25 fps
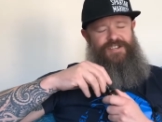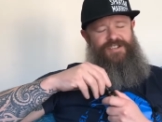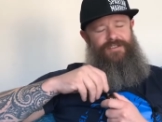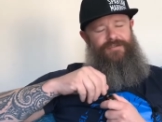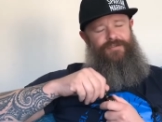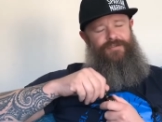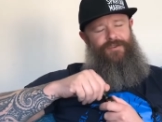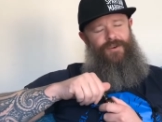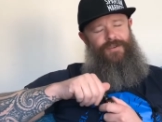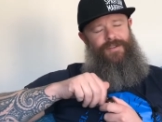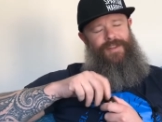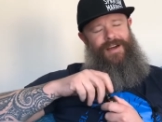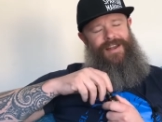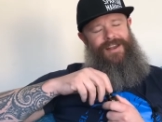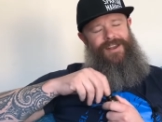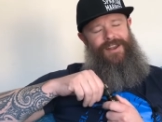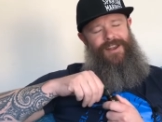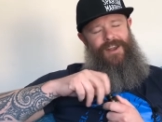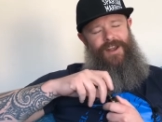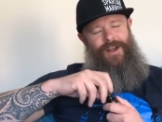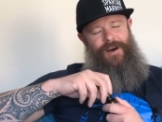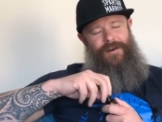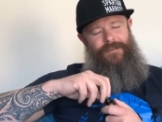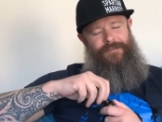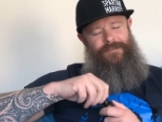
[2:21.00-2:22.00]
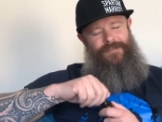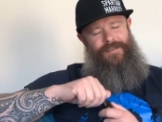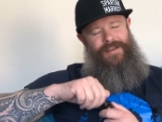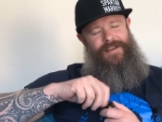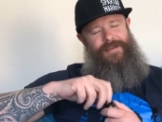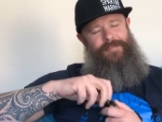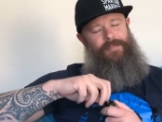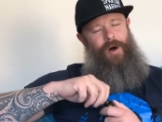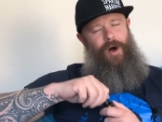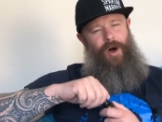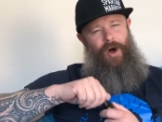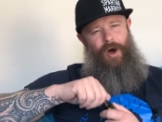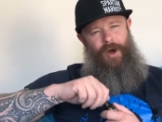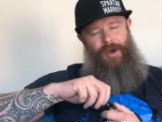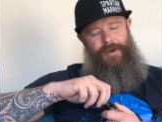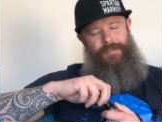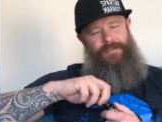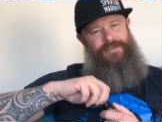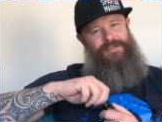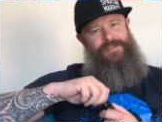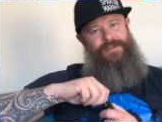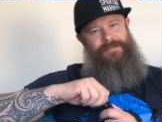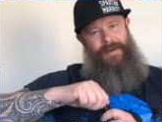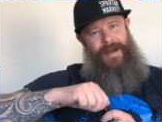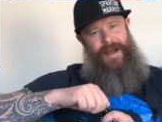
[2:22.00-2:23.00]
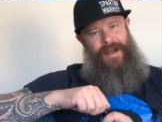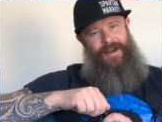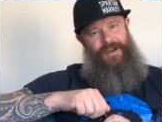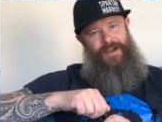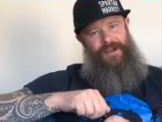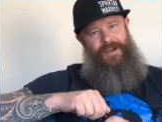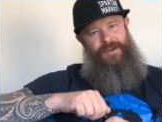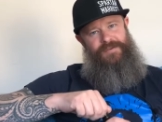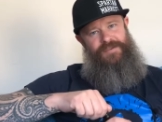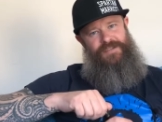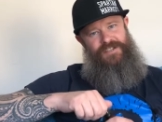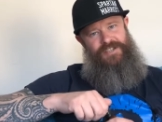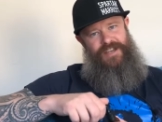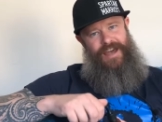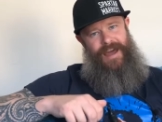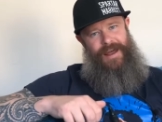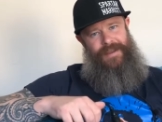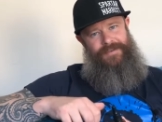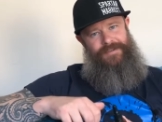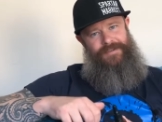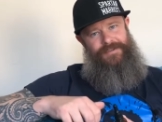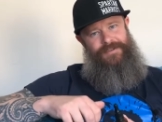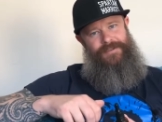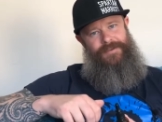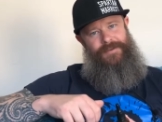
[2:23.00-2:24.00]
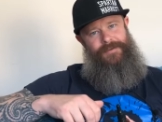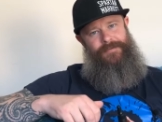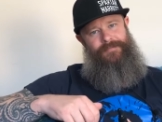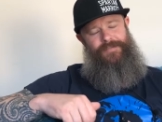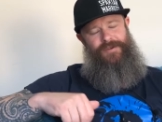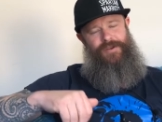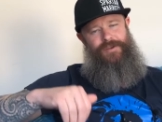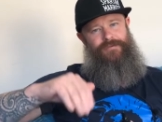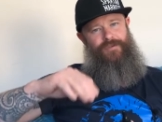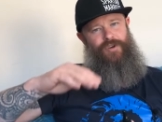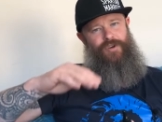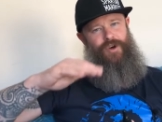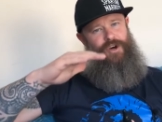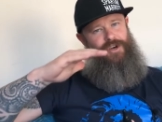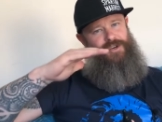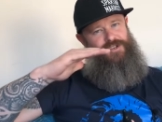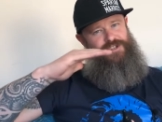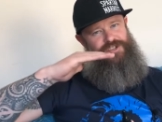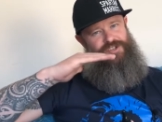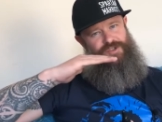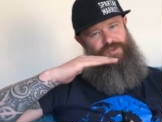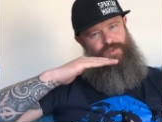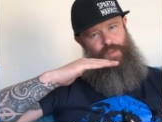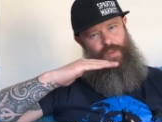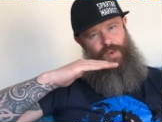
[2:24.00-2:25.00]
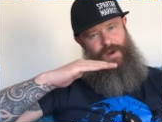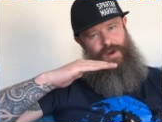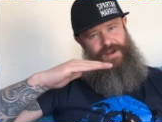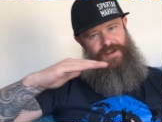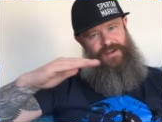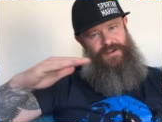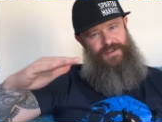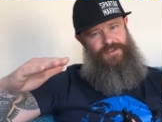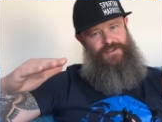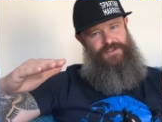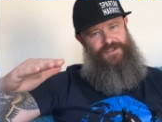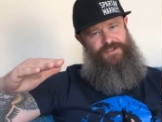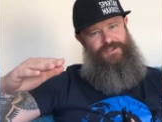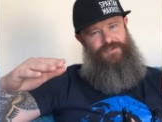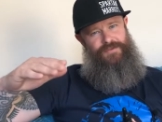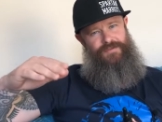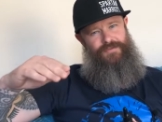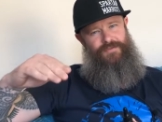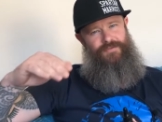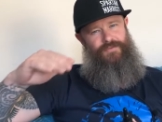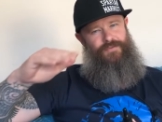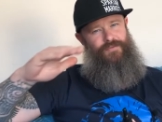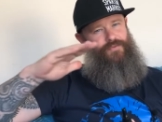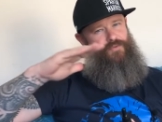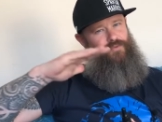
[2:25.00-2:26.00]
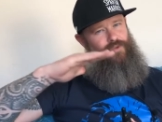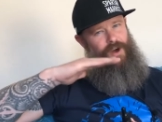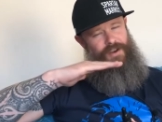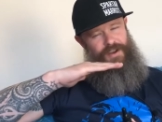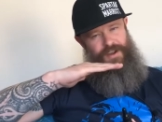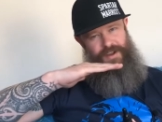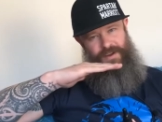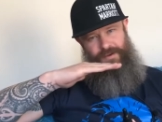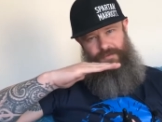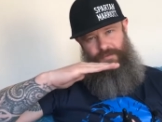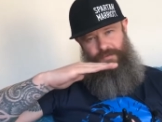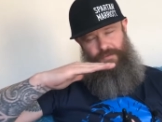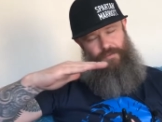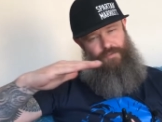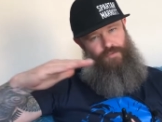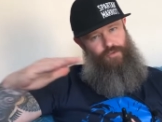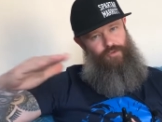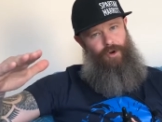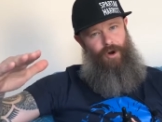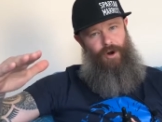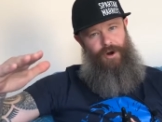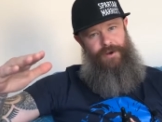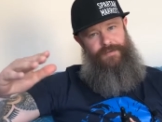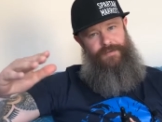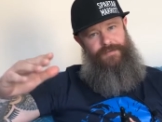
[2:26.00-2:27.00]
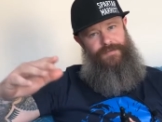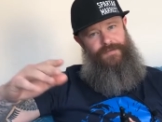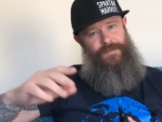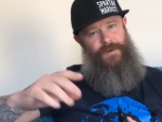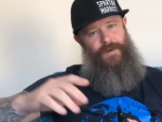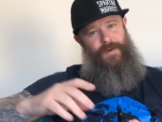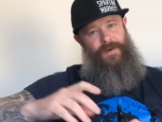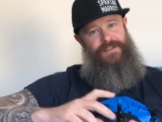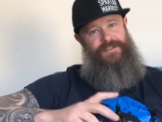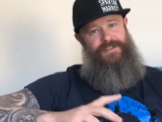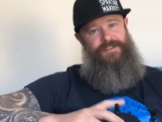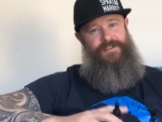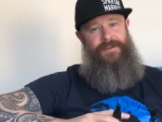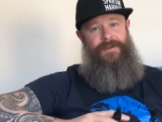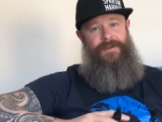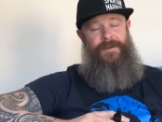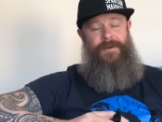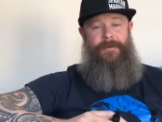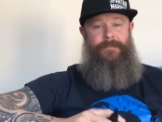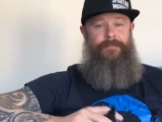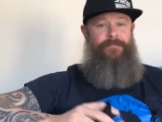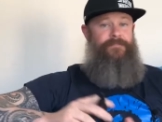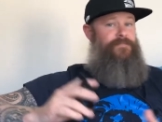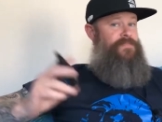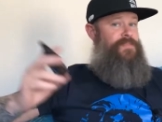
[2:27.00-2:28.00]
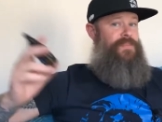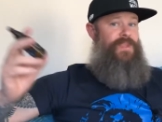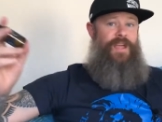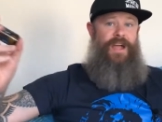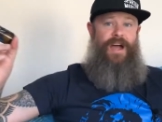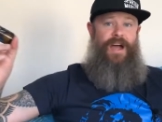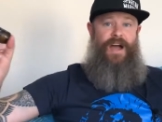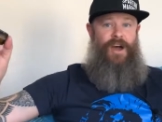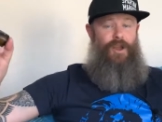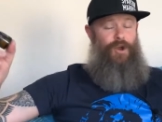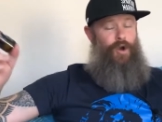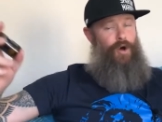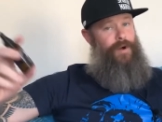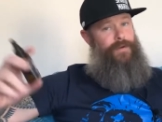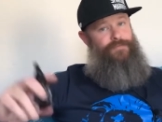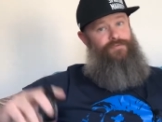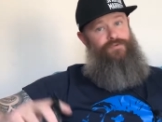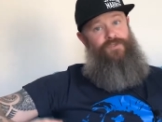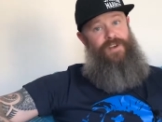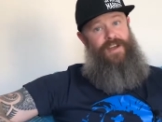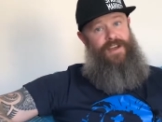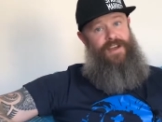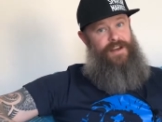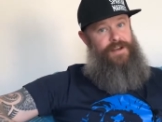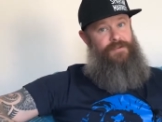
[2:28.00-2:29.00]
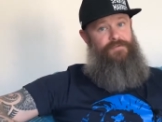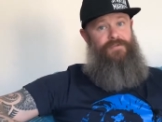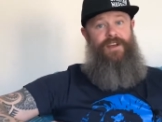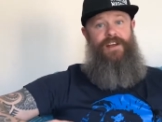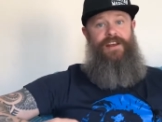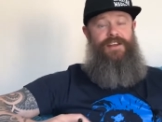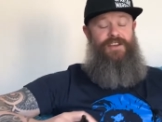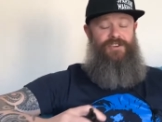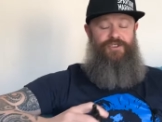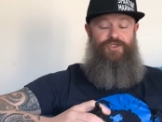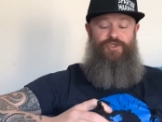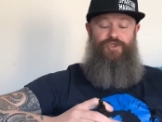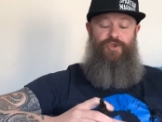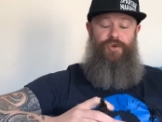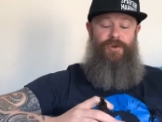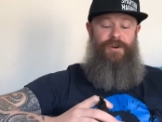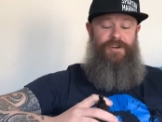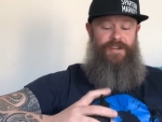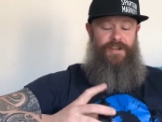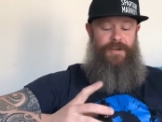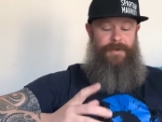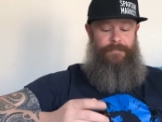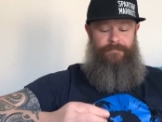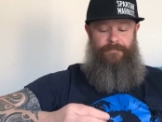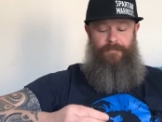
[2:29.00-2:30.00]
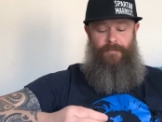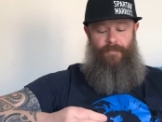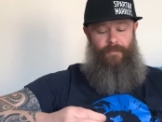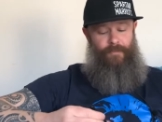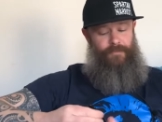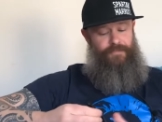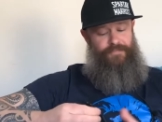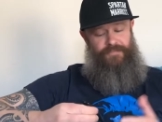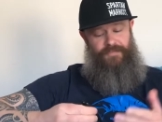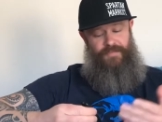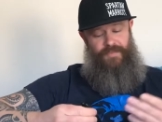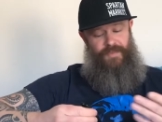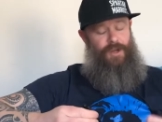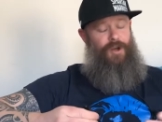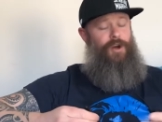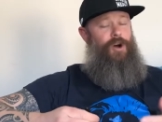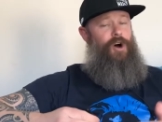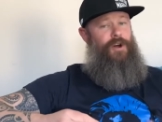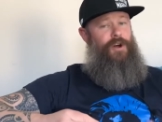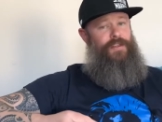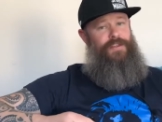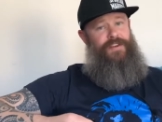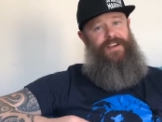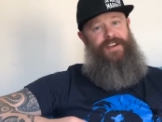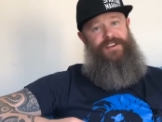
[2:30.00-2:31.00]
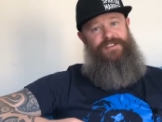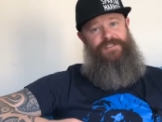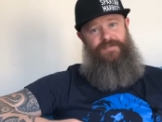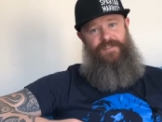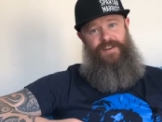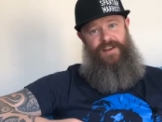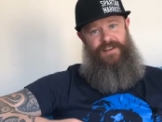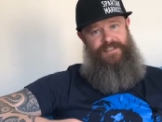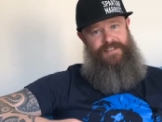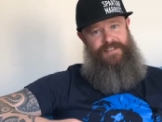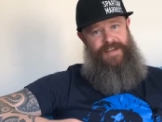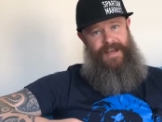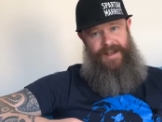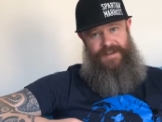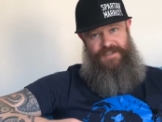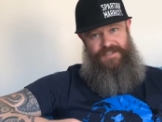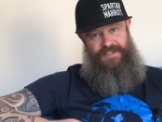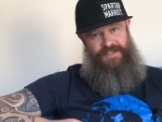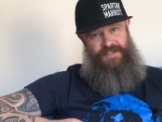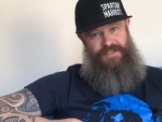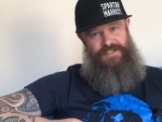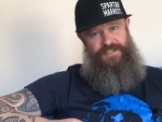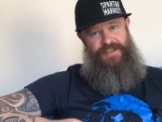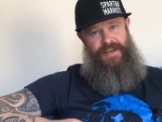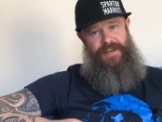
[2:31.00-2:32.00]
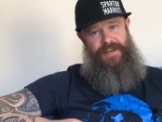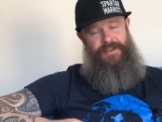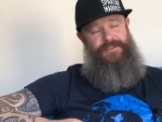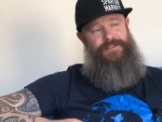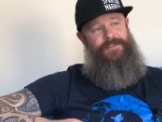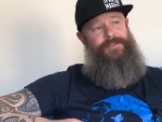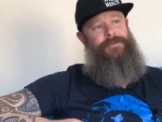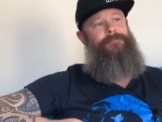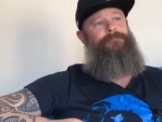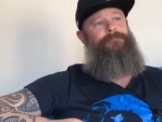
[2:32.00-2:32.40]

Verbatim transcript: you've got that lovely pipe tobacco scent, but you've got a sweetness running right through it. And I've really, really enjoyed it. I think it's a fantastic scent.